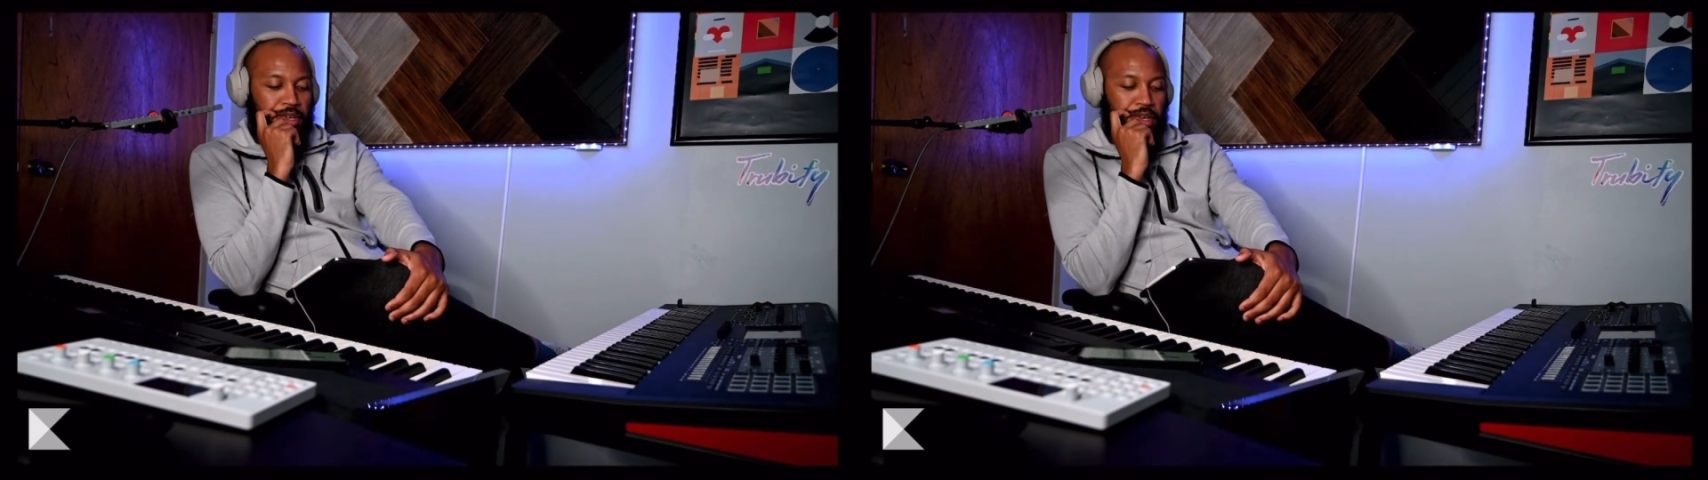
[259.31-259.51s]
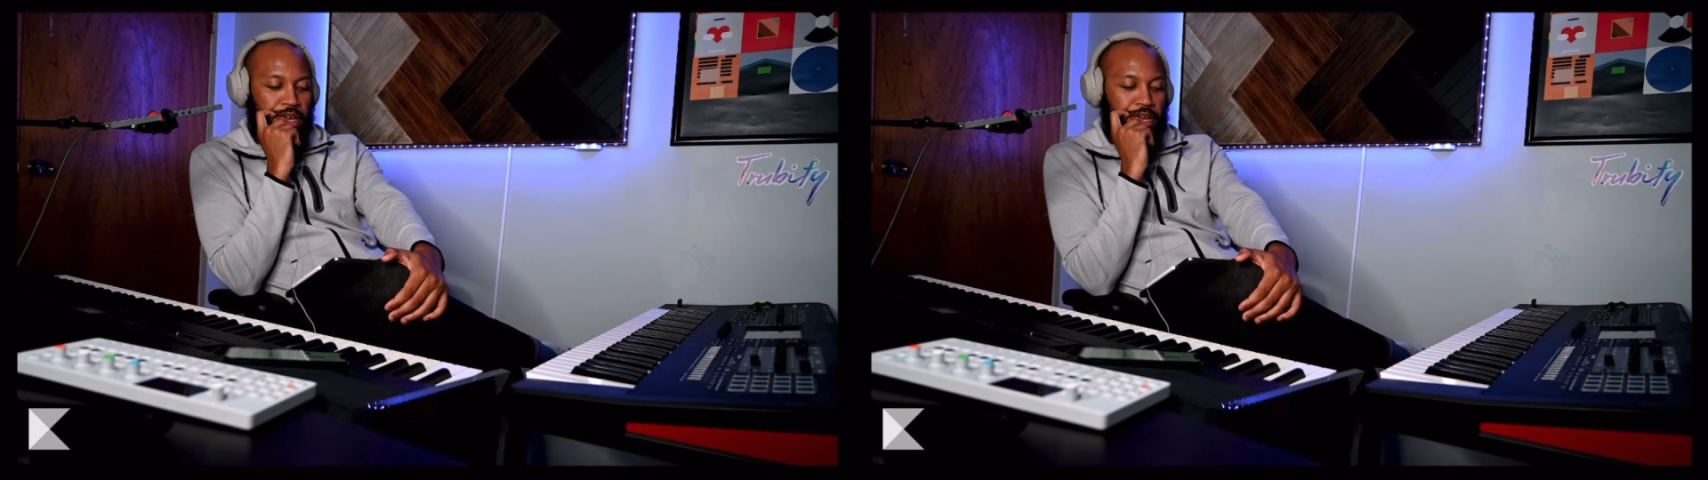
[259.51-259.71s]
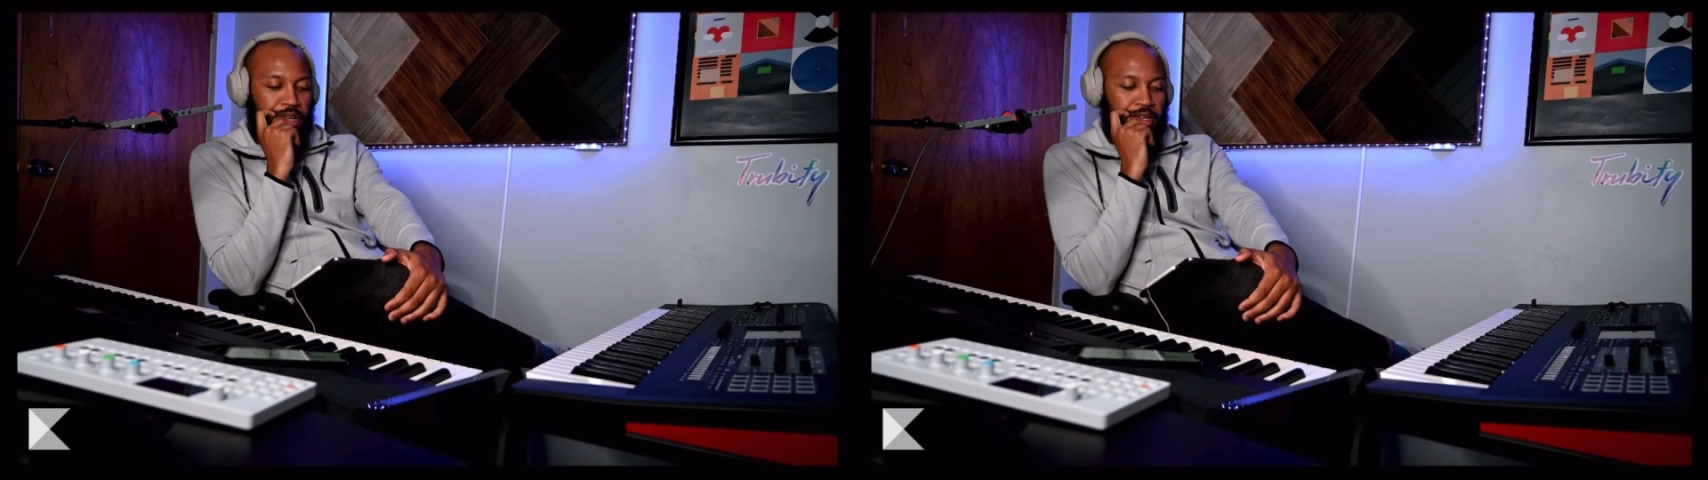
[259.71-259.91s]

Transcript: And